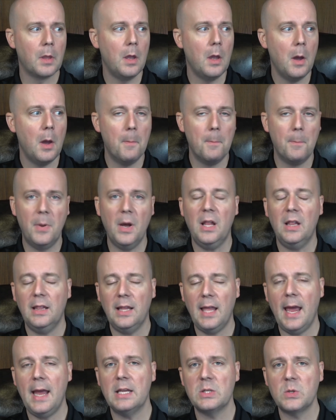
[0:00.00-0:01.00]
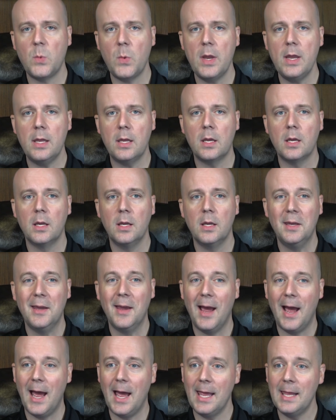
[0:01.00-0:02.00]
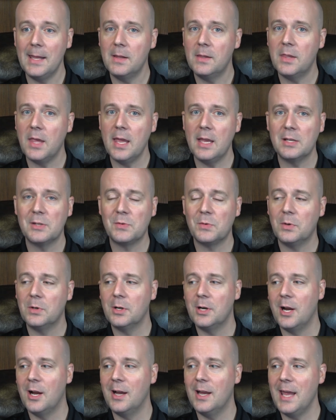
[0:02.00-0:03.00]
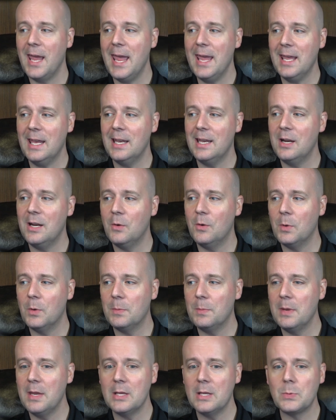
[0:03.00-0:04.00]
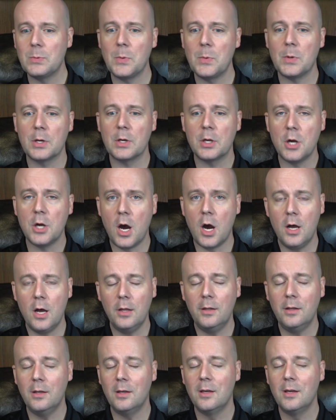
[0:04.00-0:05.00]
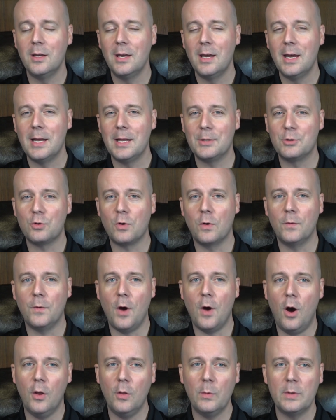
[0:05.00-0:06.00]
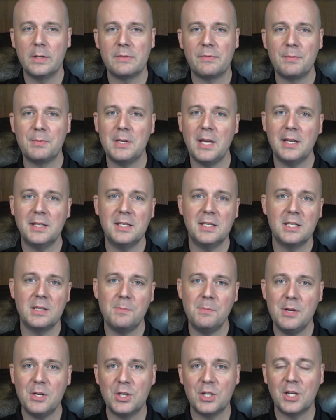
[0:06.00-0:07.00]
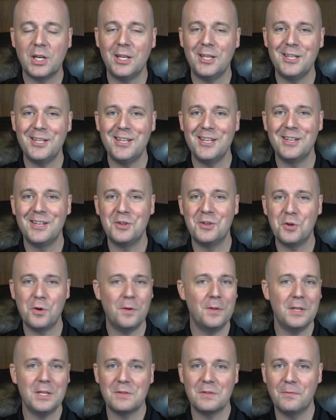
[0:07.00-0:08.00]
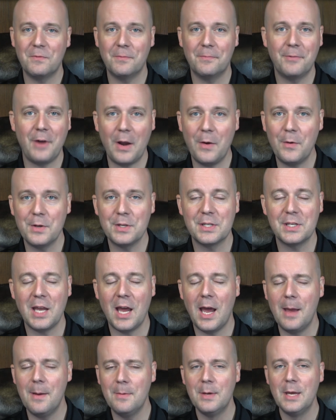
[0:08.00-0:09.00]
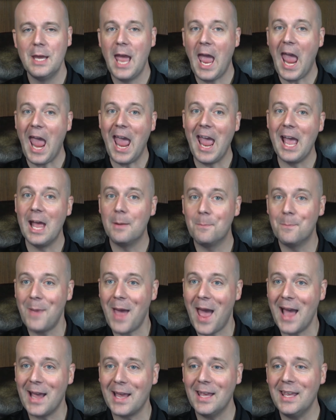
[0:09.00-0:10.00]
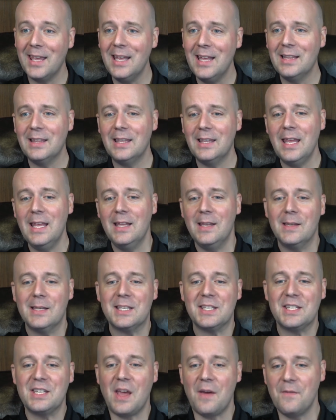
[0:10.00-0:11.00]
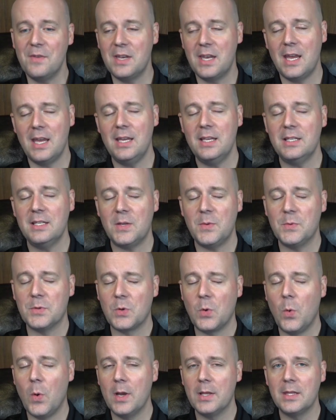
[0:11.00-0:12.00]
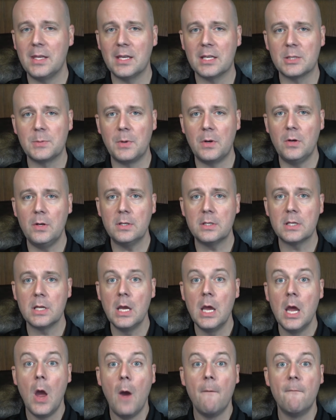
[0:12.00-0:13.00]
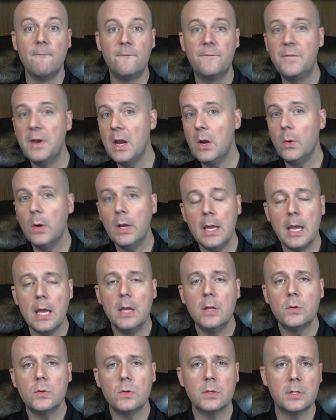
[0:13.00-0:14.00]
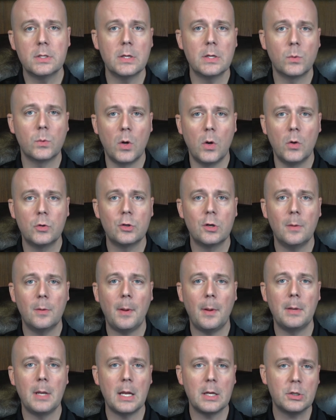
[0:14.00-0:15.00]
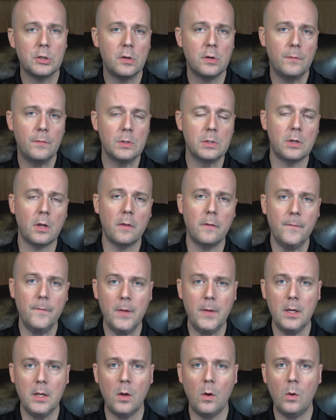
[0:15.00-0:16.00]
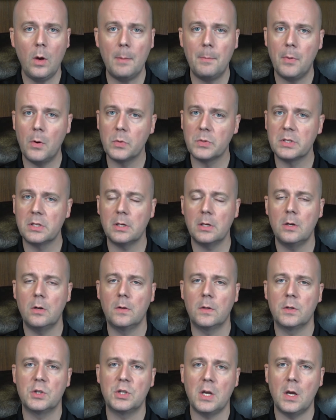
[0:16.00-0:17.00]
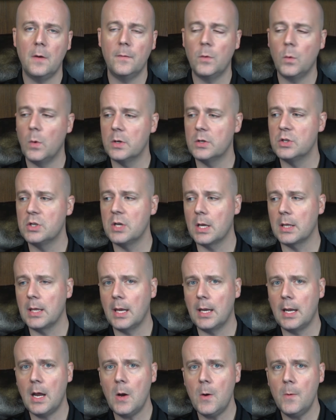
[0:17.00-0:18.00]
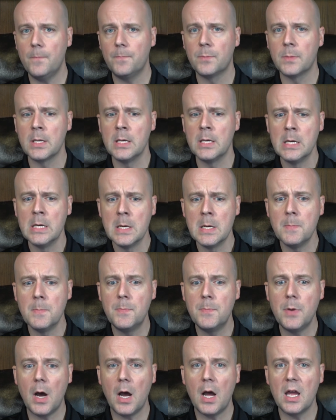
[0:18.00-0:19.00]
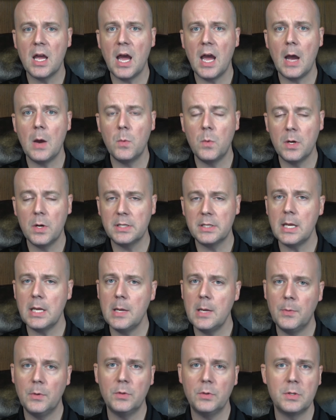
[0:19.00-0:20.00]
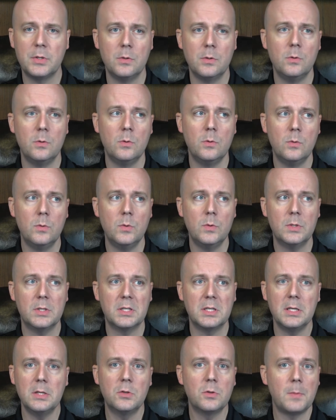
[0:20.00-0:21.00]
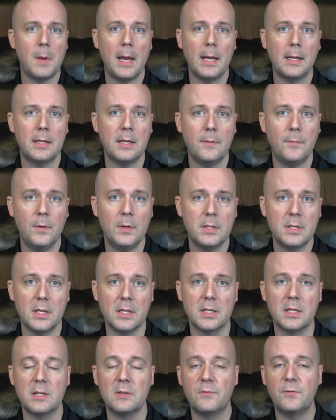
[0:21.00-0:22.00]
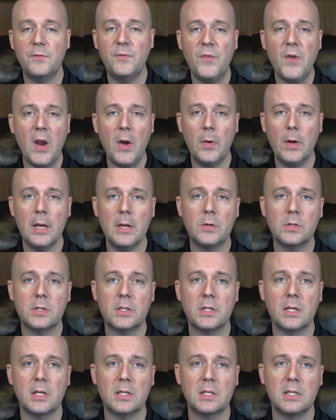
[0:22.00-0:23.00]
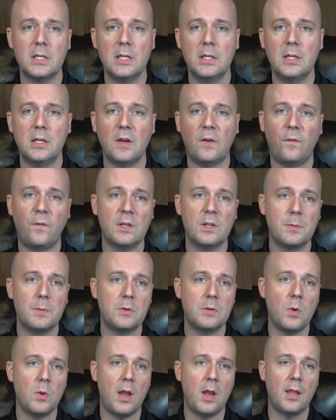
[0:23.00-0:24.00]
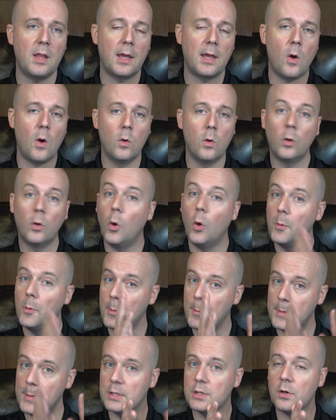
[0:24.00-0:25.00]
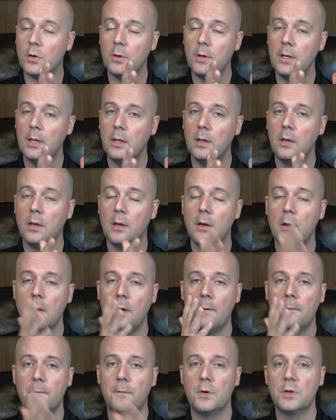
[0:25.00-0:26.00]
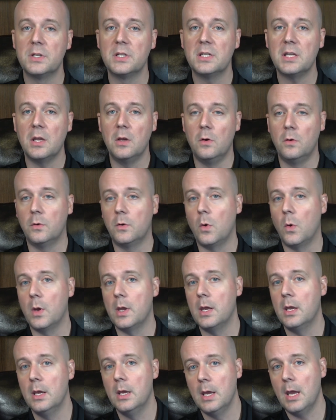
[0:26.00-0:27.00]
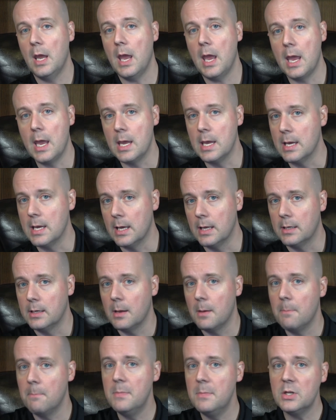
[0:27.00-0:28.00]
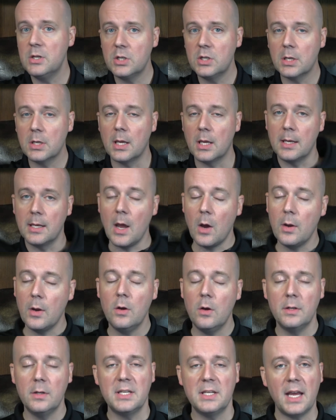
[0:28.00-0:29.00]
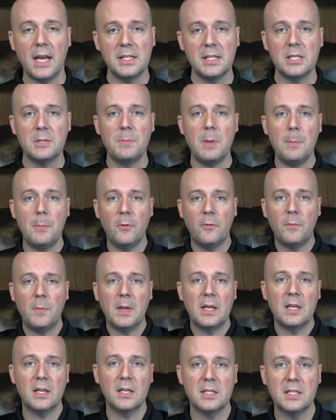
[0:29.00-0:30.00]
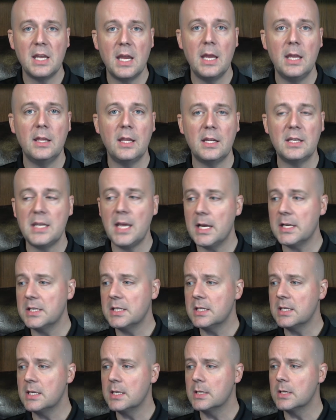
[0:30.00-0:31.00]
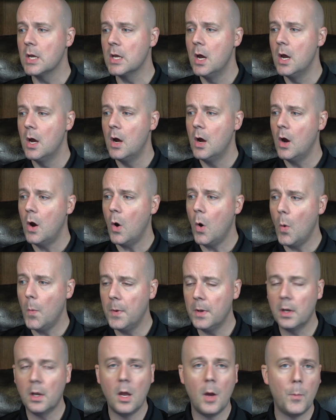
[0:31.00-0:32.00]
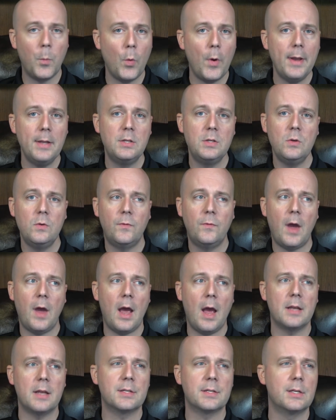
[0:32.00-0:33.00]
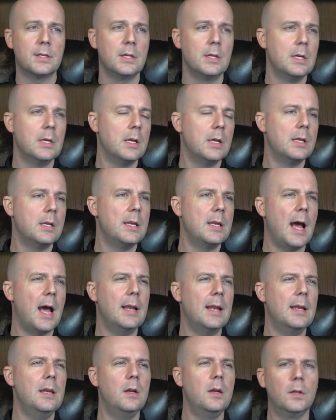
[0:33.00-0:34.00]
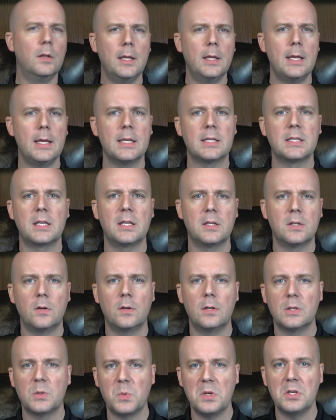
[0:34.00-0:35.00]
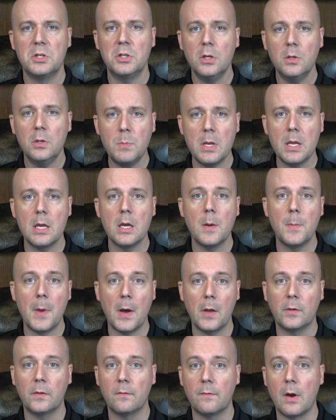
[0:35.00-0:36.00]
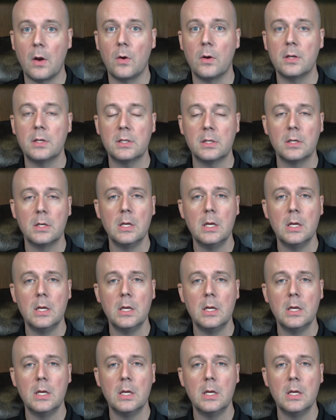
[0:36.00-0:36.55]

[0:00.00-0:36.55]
But last week, thanks for hanging in here with me as we were gone. I drove all the way from Texas to Michigan during this virus time and back again in 7 days. It was quite the experience. Very interesting road trip. I'm not sure if you saw the video. I posted it here on the channel if you want to check that out. But I was able to see dramatic differences. It's very interesting seeing the difference between like Oklahoma and Missouri versus Illinois and Michigan. Now here in Texas, people have been saying that Texas is opening up way too fast, not nearly as concerned as we should be about the virus.